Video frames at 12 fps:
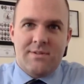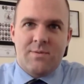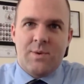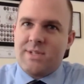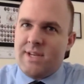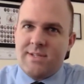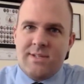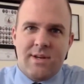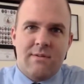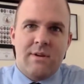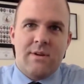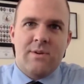Worst case
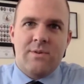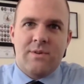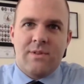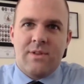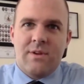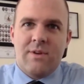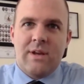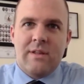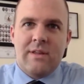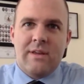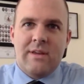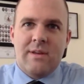scenario, you could
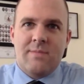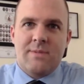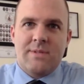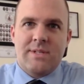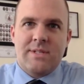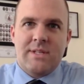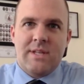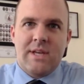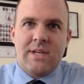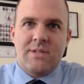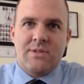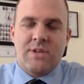theoretically get up to 60
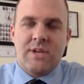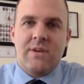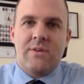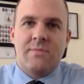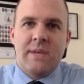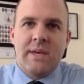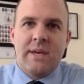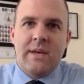days in jail.